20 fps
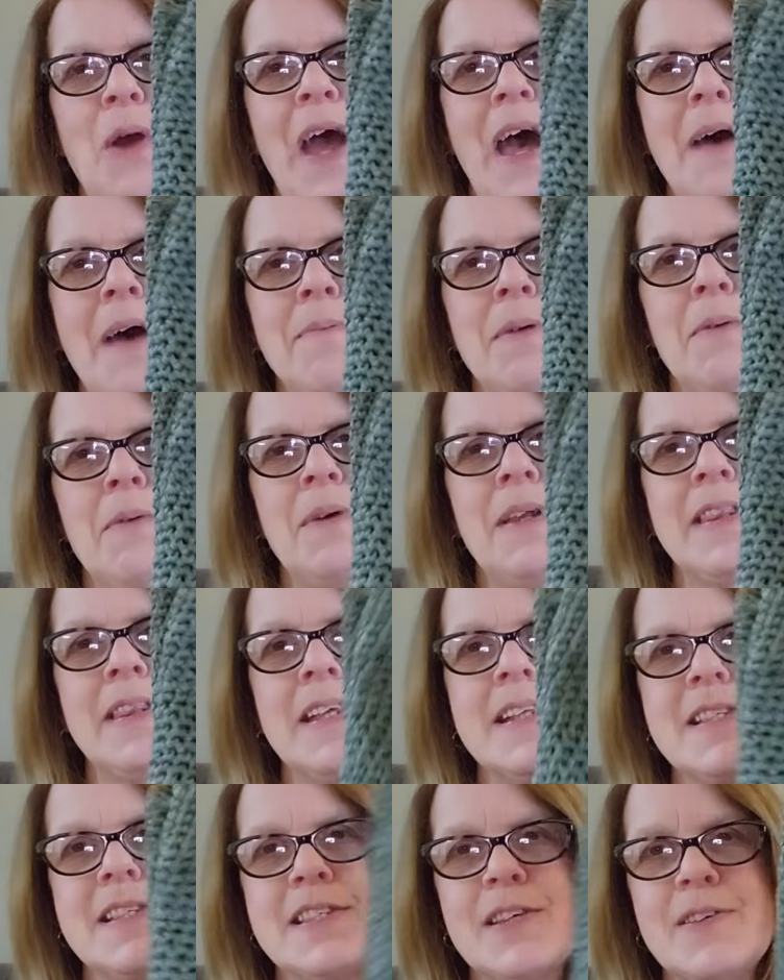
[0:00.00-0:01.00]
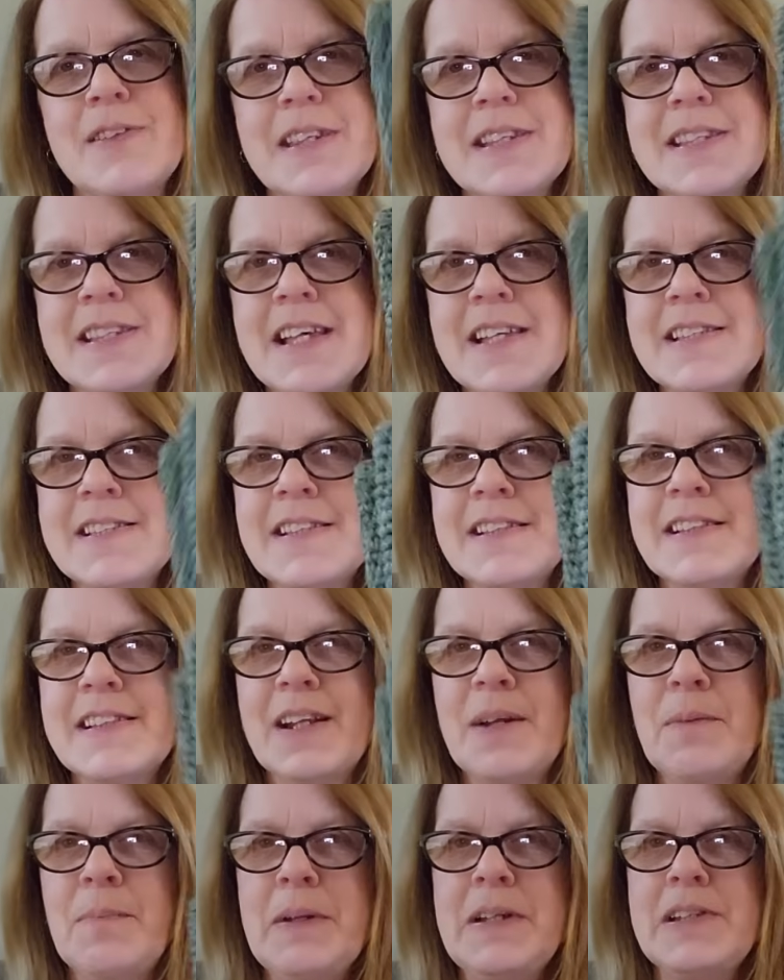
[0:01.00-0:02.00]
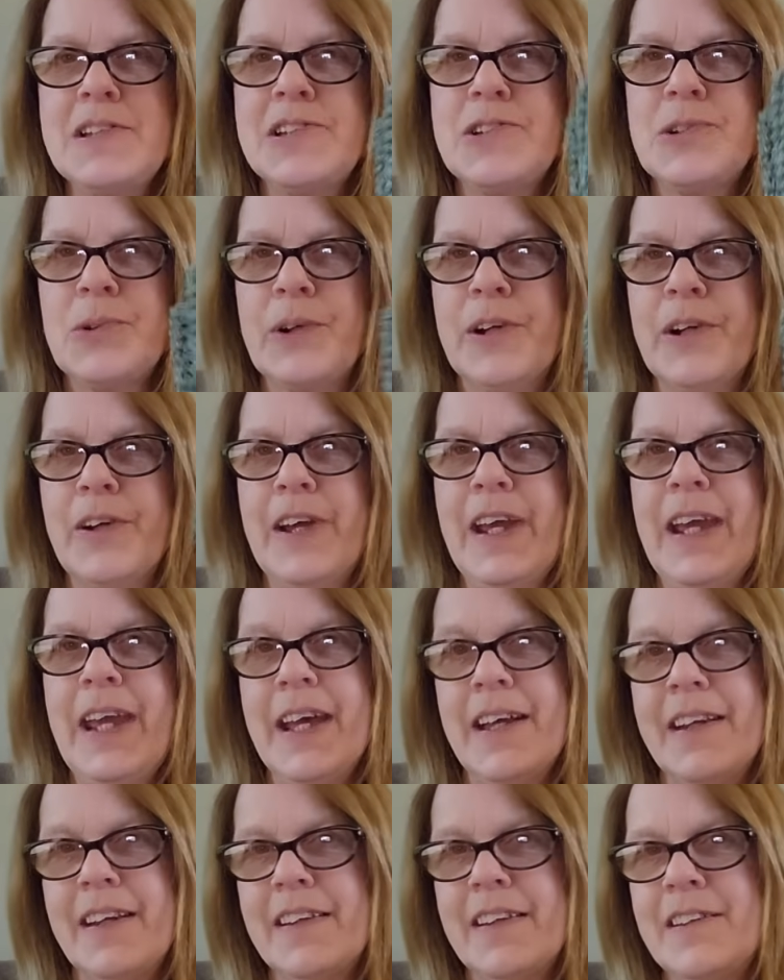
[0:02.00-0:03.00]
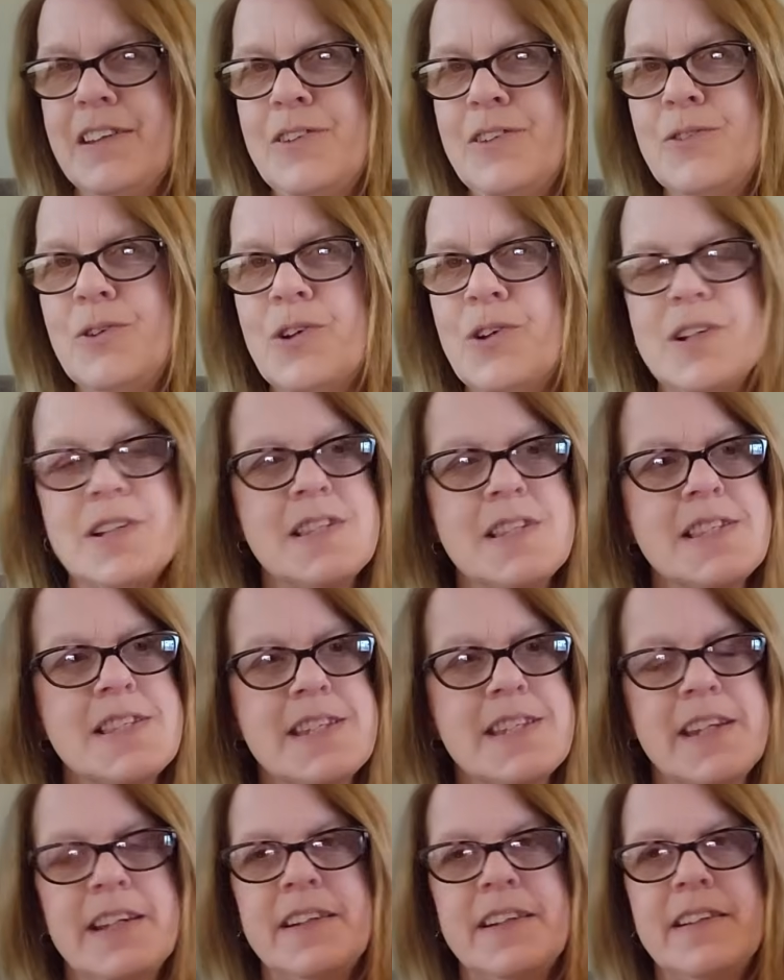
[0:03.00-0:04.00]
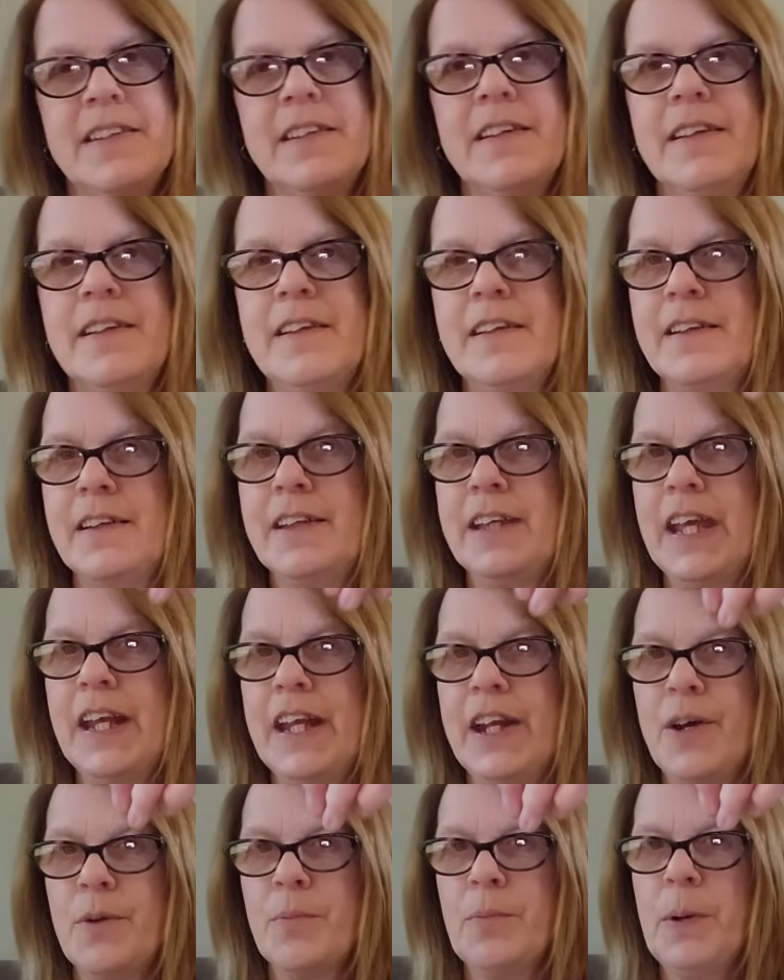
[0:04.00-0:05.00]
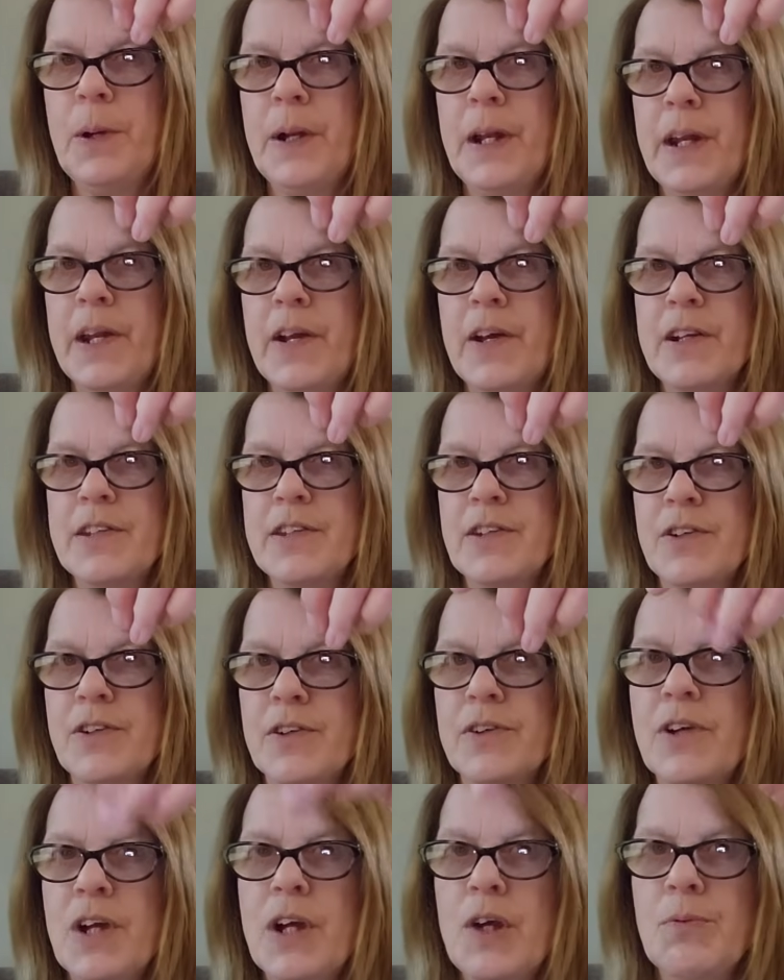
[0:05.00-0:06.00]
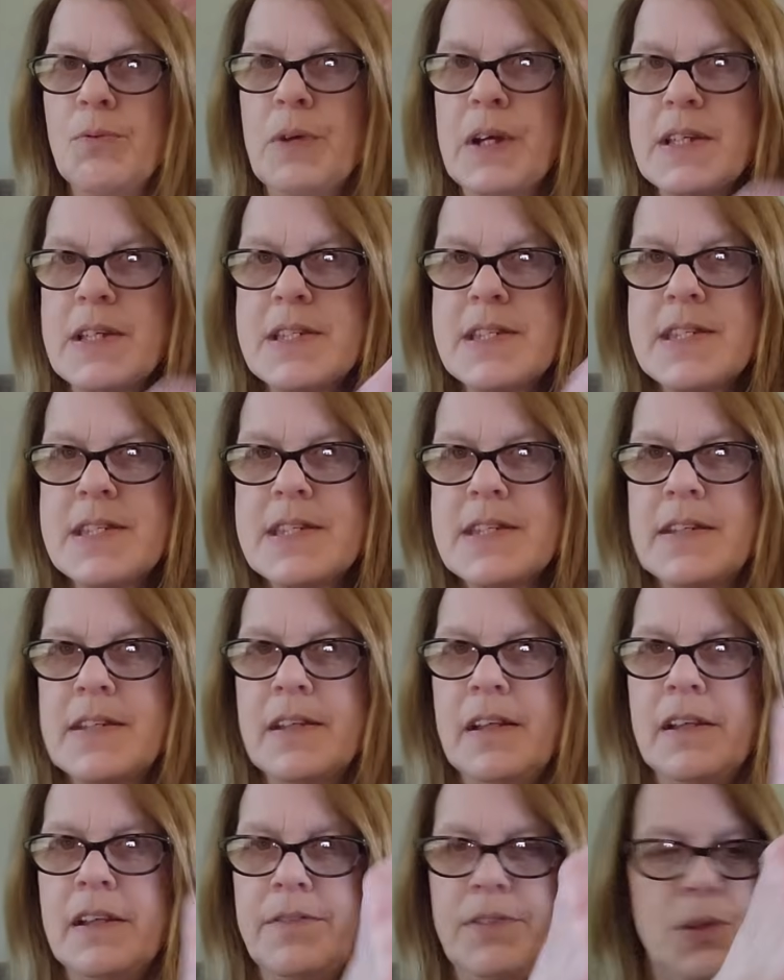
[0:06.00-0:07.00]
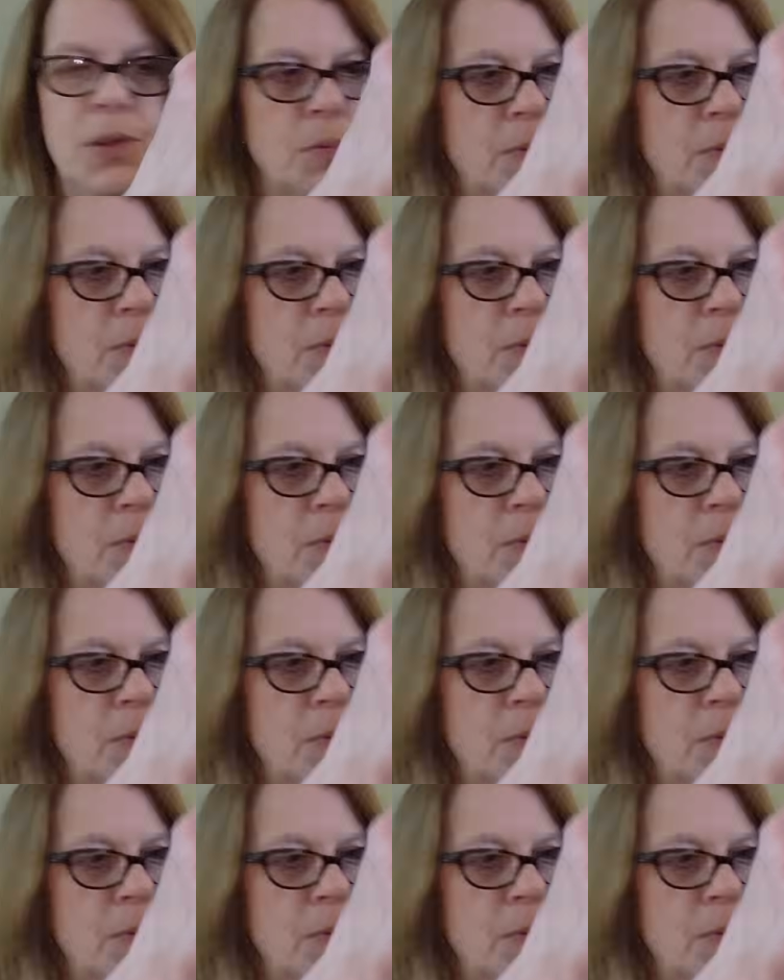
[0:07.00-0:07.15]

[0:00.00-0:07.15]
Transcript: happy with it. So this has a little bit shorter handle. You could still, you know, put it on your wrist if you